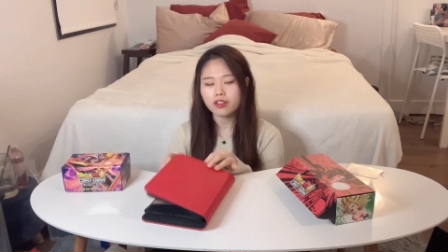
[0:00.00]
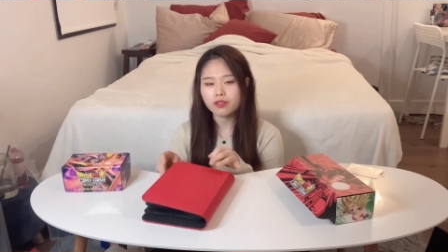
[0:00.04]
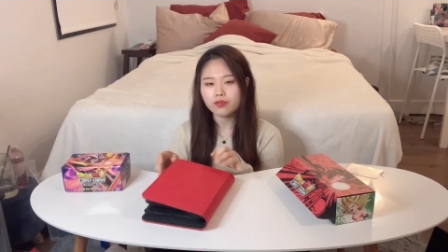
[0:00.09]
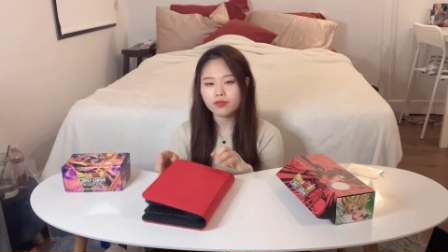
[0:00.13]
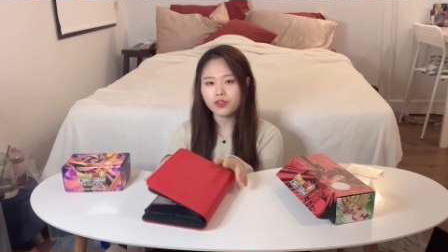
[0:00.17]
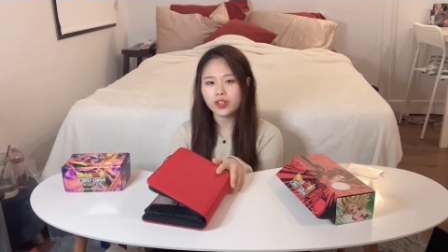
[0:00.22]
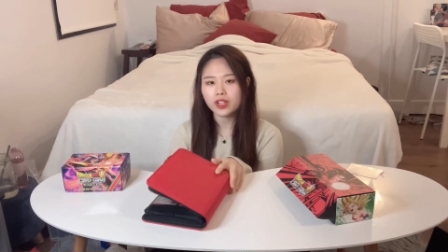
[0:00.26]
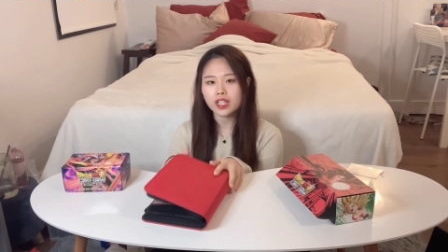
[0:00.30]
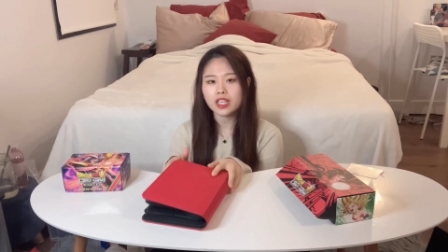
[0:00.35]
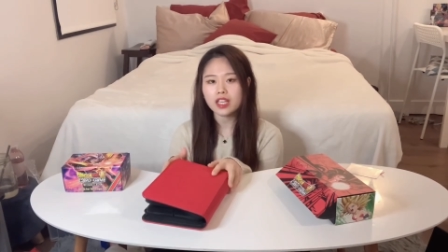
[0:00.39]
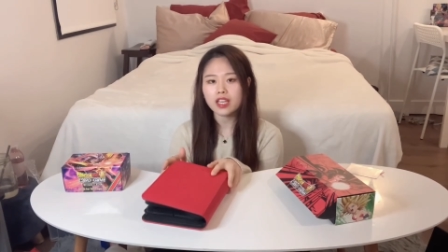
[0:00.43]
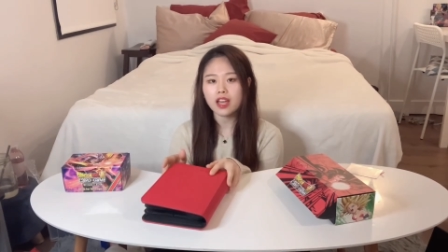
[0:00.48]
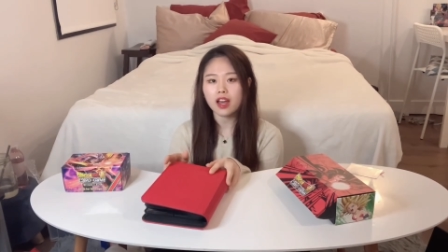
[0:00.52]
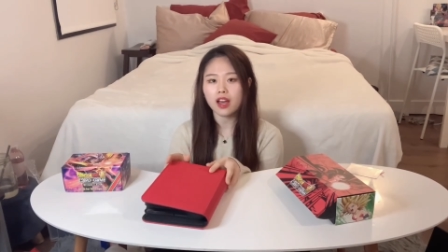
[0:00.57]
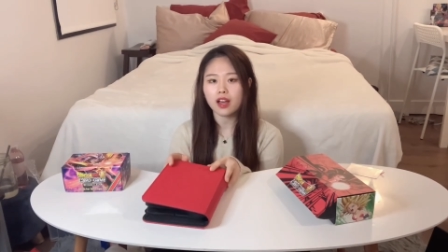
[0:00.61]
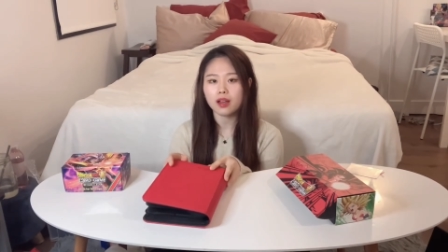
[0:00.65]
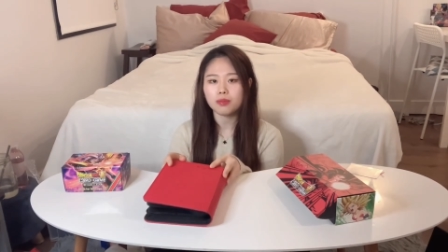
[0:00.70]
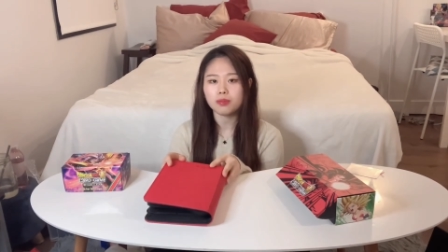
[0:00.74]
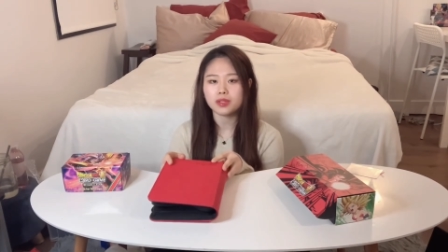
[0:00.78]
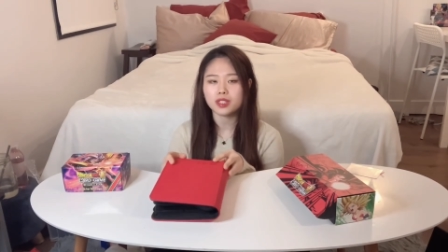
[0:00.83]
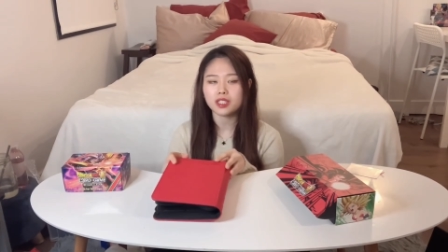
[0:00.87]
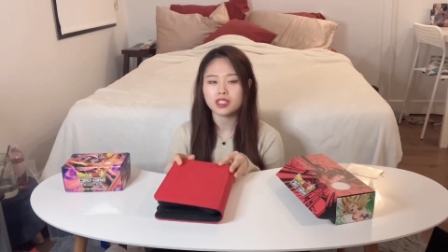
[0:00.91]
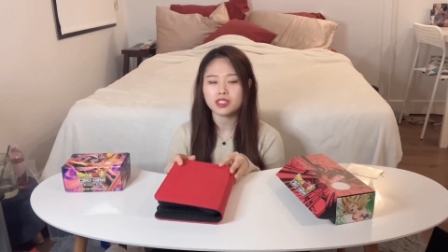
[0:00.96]
filling
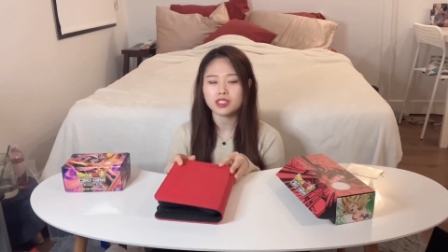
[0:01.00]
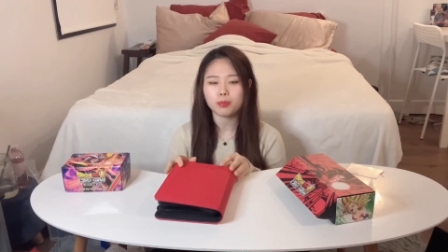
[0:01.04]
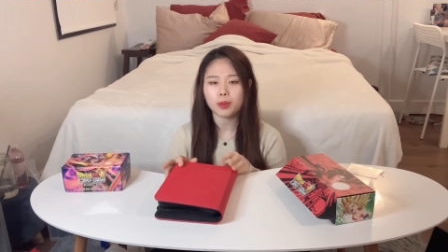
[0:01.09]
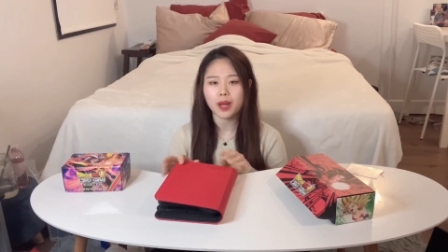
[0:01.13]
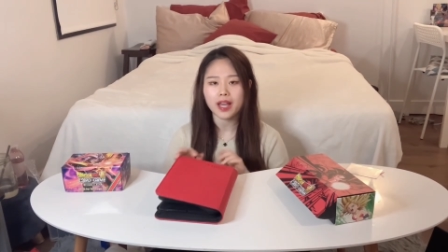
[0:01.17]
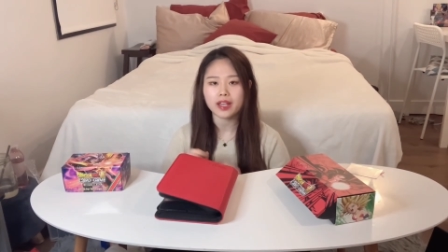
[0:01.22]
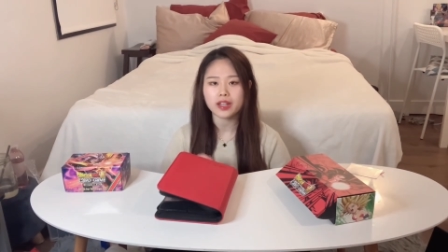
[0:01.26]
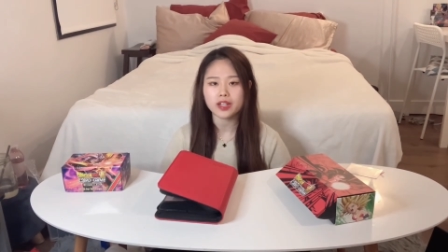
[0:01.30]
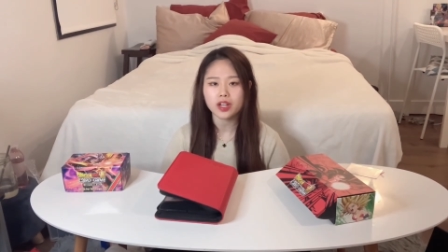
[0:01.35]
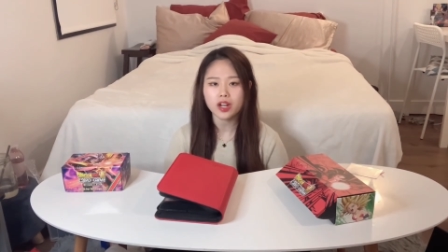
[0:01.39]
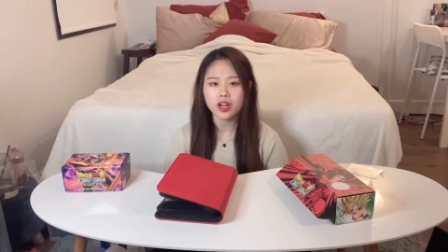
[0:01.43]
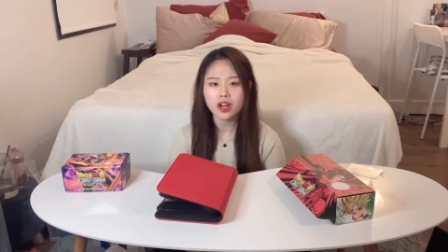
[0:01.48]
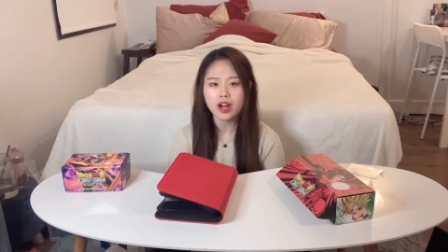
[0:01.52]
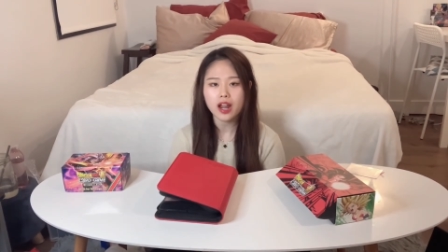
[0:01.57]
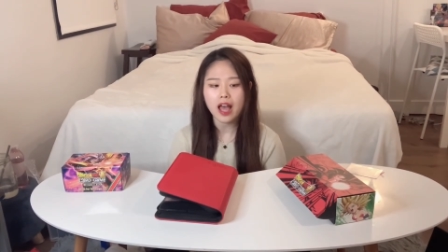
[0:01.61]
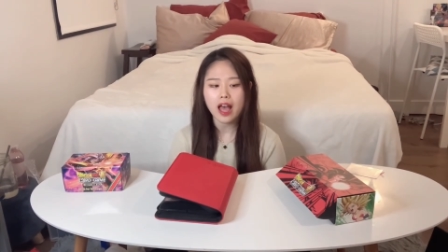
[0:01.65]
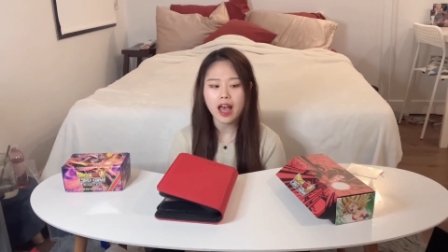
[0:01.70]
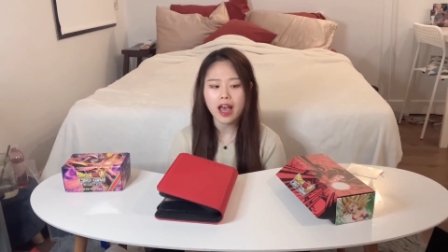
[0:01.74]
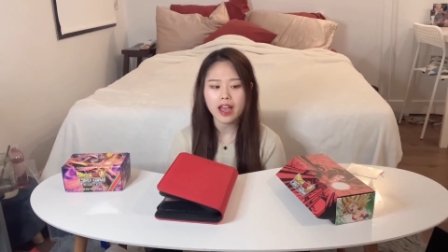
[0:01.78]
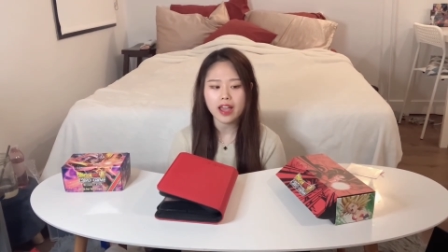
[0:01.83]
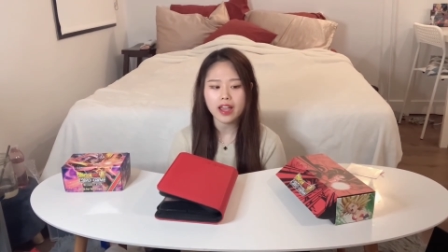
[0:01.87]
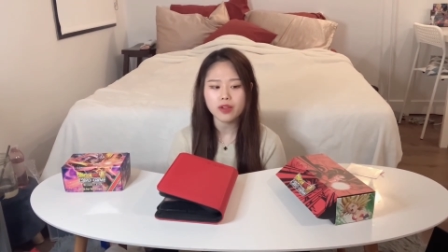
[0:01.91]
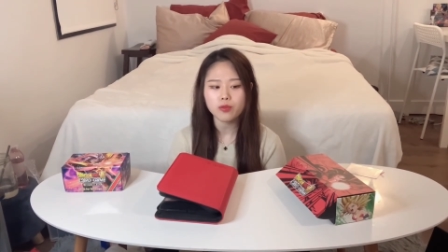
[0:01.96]
up this binder,
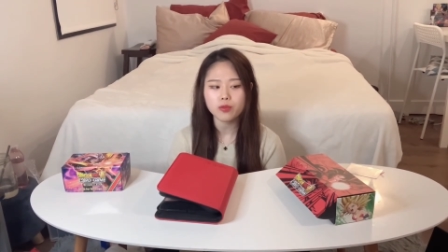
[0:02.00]
I